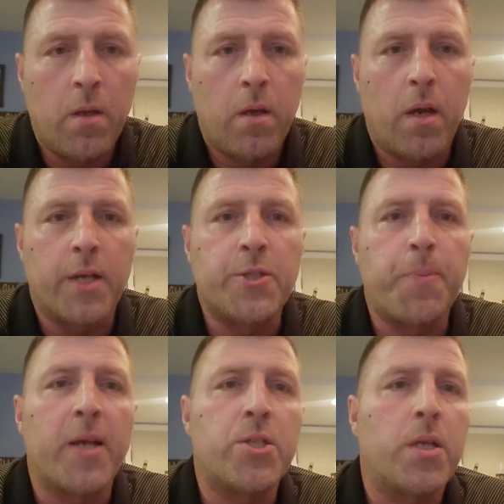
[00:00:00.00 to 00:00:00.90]

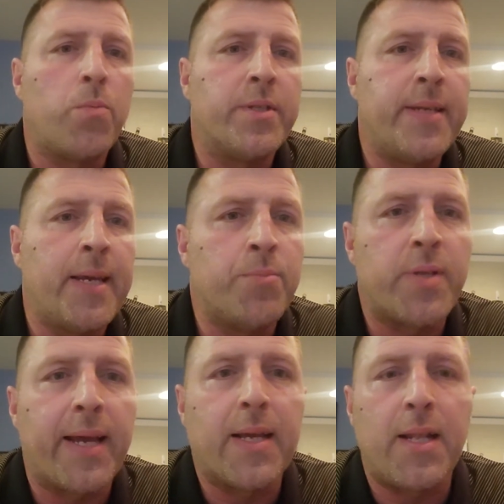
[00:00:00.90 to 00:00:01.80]
especially with teams
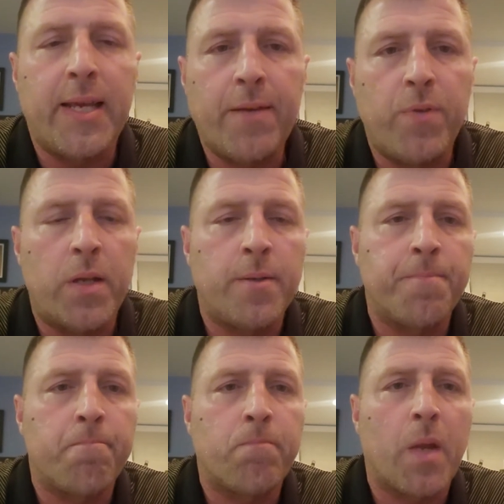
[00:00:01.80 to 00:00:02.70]
like
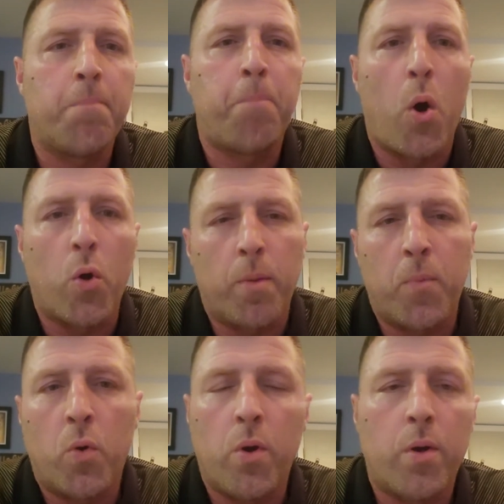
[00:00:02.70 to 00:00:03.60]
Cleveland and
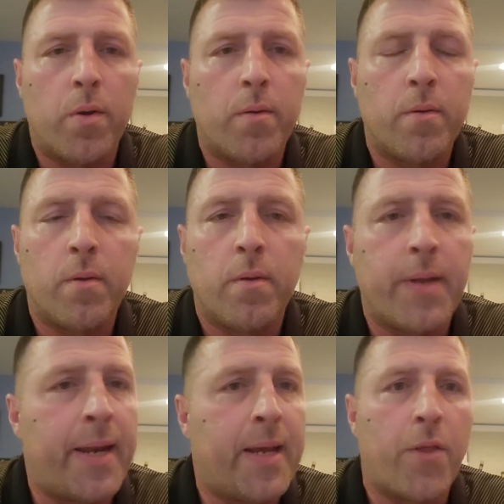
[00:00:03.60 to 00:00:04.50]
Baltimore,
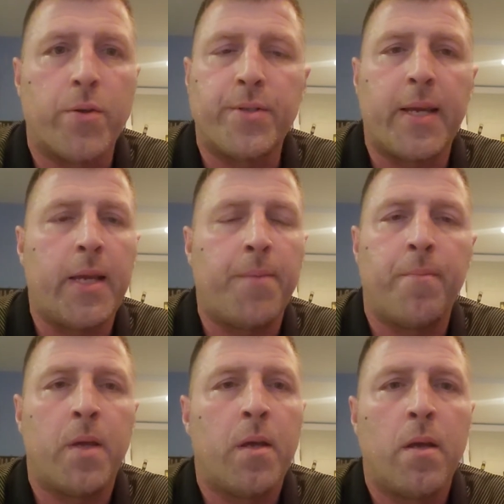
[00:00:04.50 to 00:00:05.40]
any other team